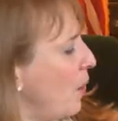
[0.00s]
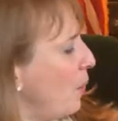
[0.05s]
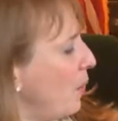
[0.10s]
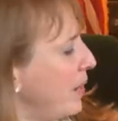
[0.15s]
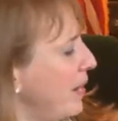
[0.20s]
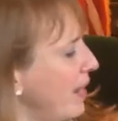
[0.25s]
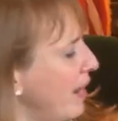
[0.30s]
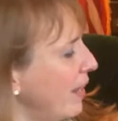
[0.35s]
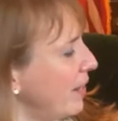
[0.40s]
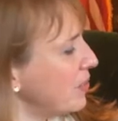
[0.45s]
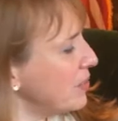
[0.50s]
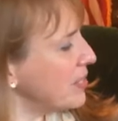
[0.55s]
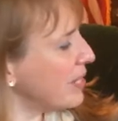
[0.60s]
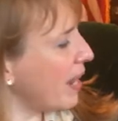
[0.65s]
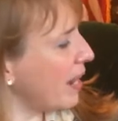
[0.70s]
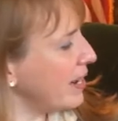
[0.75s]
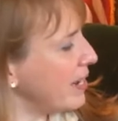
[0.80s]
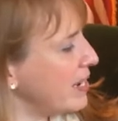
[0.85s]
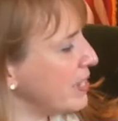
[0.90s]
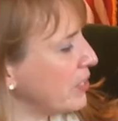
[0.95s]
When he got
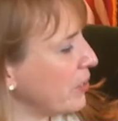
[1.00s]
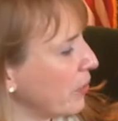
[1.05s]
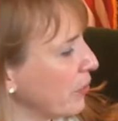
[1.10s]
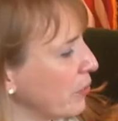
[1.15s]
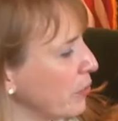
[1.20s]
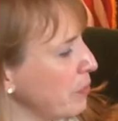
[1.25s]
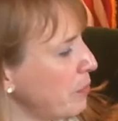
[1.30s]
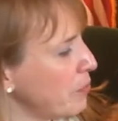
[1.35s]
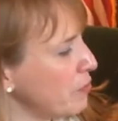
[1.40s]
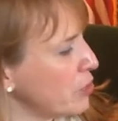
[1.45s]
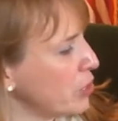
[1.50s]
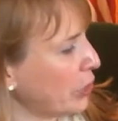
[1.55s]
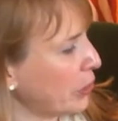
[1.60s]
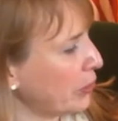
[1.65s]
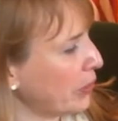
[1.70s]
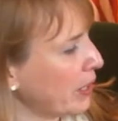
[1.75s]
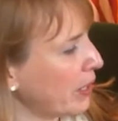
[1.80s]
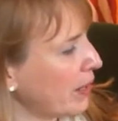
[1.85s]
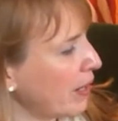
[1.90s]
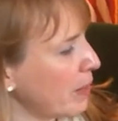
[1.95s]
outside, he saw a group of
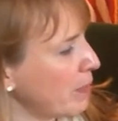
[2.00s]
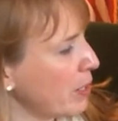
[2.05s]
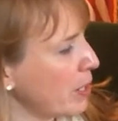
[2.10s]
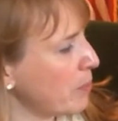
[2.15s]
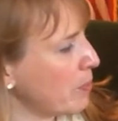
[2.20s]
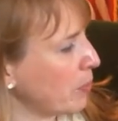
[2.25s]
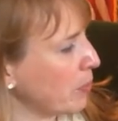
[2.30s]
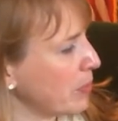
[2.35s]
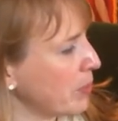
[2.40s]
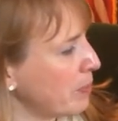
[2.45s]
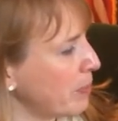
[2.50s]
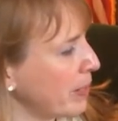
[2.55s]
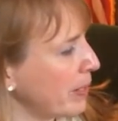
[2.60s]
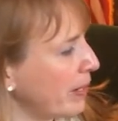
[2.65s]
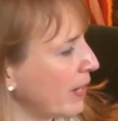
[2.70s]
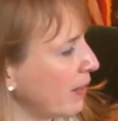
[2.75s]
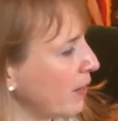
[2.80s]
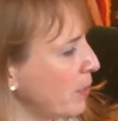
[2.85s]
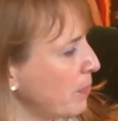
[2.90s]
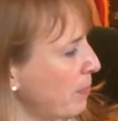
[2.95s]
children climbing aboard a
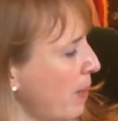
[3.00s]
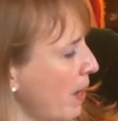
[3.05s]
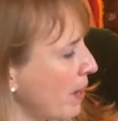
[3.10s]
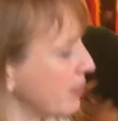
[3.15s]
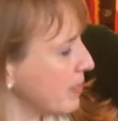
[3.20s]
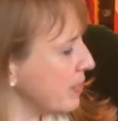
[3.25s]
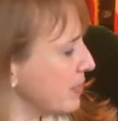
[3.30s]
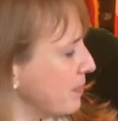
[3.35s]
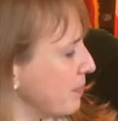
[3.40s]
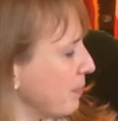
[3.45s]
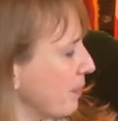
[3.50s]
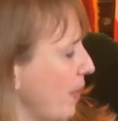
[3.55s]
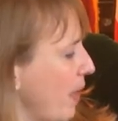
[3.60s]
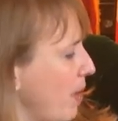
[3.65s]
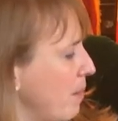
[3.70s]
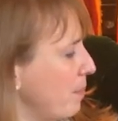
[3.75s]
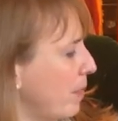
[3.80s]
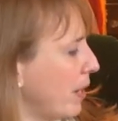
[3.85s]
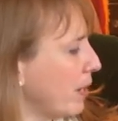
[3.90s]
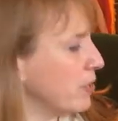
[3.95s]
big yellow bus.
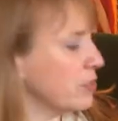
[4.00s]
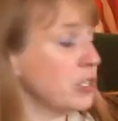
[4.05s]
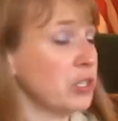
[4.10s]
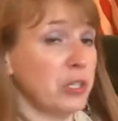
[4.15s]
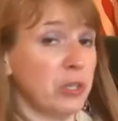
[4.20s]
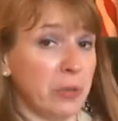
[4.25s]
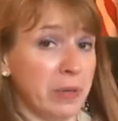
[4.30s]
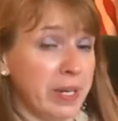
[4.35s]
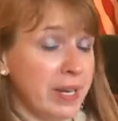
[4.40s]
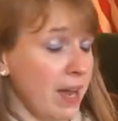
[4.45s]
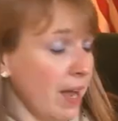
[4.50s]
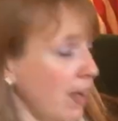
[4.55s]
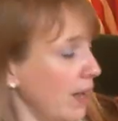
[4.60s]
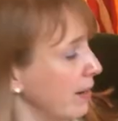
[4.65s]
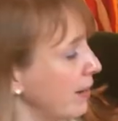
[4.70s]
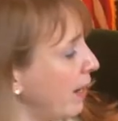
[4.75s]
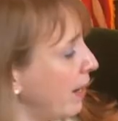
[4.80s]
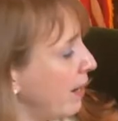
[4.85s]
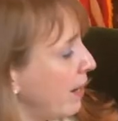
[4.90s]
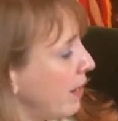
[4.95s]
Packard scurried
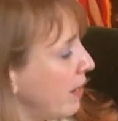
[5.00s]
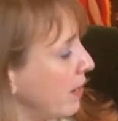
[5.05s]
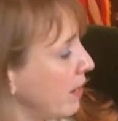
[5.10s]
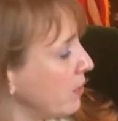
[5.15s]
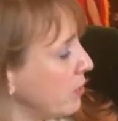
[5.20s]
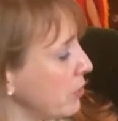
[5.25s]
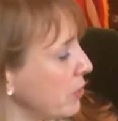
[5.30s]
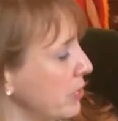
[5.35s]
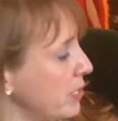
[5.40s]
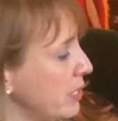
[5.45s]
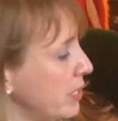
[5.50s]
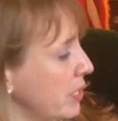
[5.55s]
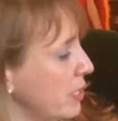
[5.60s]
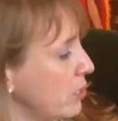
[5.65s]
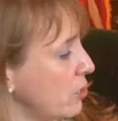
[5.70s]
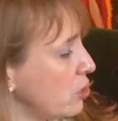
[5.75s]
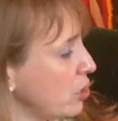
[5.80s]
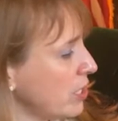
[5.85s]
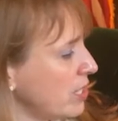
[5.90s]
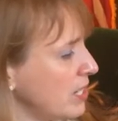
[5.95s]
on and hid under a
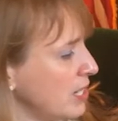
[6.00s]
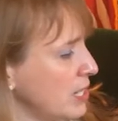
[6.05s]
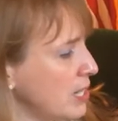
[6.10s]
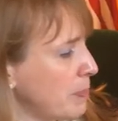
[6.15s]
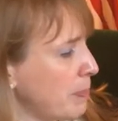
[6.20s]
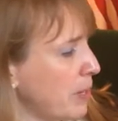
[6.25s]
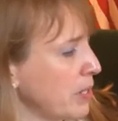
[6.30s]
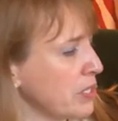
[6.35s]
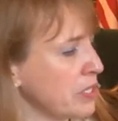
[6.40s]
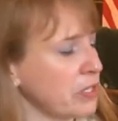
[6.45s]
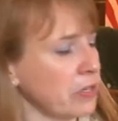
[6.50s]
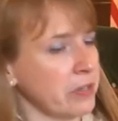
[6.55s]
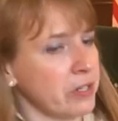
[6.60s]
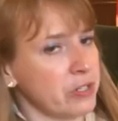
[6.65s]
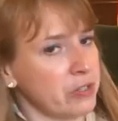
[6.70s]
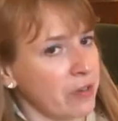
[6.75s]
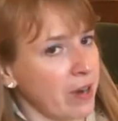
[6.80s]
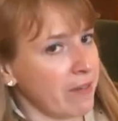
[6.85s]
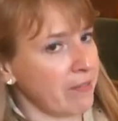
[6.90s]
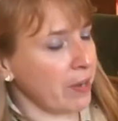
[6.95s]
seat just as the bus
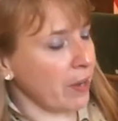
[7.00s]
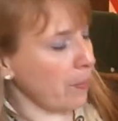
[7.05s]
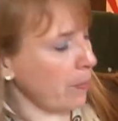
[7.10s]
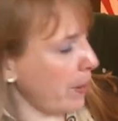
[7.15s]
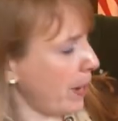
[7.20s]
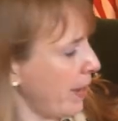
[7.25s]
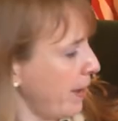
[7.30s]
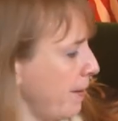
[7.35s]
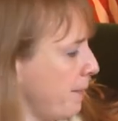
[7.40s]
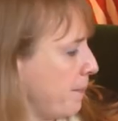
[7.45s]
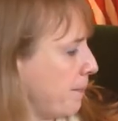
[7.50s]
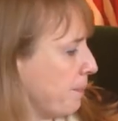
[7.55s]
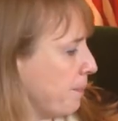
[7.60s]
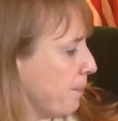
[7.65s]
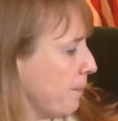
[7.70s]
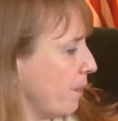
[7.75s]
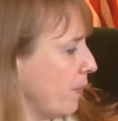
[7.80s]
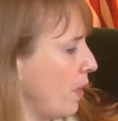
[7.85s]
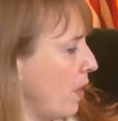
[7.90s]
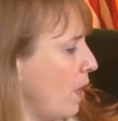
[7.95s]
started driving away.
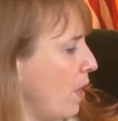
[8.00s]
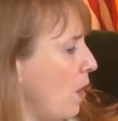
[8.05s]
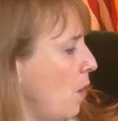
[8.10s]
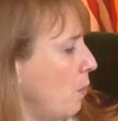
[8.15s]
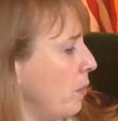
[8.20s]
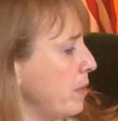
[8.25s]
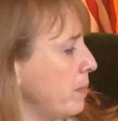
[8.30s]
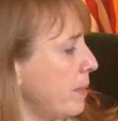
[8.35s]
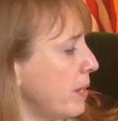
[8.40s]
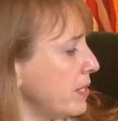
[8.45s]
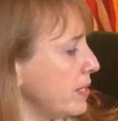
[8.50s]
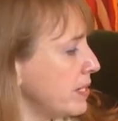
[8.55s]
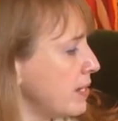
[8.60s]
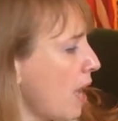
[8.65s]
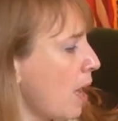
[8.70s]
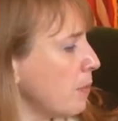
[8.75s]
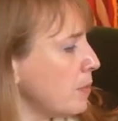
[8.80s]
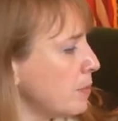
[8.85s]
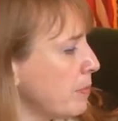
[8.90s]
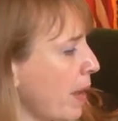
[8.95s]
When the bus
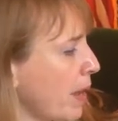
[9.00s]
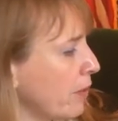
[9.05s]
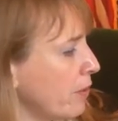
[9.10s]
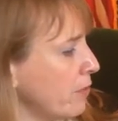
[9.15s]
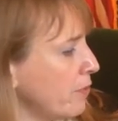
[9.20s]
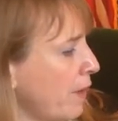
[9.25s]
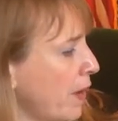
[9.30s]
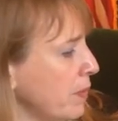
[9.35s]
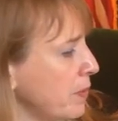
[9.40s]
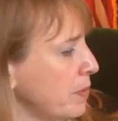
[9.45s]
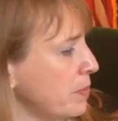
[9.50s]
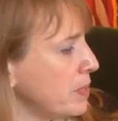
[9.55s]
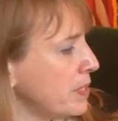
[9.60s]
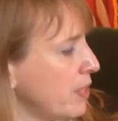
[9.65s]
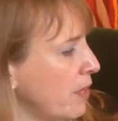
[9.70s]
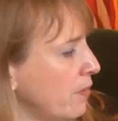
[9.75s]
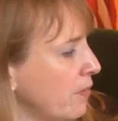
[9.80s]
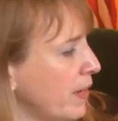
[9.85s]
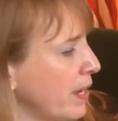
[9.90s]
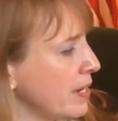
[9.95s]
stopped, Packard found
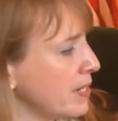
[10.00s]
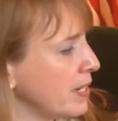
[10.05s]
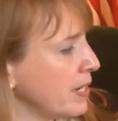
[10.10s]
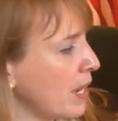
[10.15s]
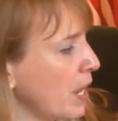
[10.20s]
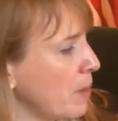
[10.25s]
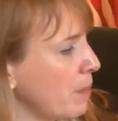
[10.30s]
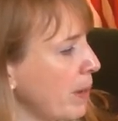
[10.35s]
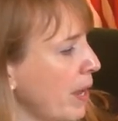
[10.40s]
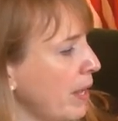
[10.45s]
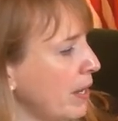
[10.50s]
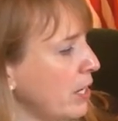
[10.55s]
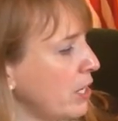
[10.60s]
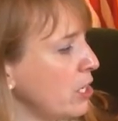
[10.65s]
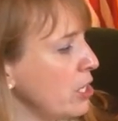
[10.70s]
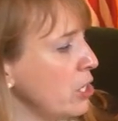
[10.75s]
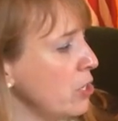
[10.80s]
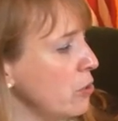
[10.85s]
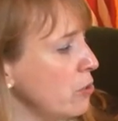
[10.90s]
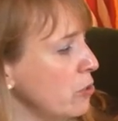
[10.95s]
himself gazing up at a
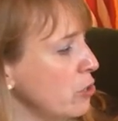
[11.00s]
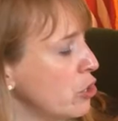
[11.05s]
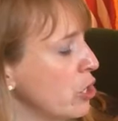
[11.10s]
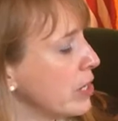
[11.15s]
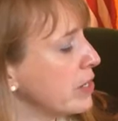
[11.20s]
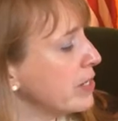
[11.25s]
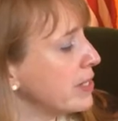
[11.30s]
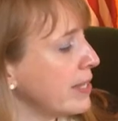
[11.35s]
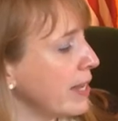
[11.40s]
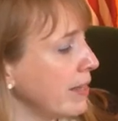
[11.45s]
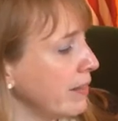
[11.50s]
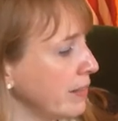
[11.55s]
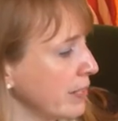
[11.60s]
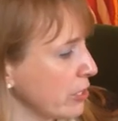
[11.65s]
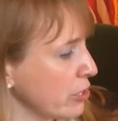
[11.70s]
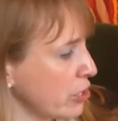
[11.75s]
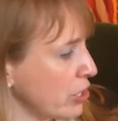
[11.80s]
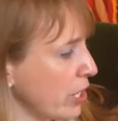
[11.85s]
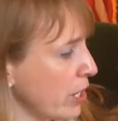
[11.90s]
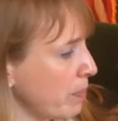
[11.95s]
huge
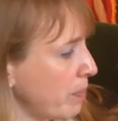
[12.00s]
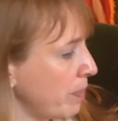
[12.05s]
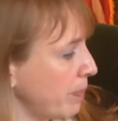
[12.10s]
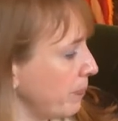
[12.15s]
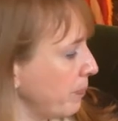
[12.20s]
sailing ship.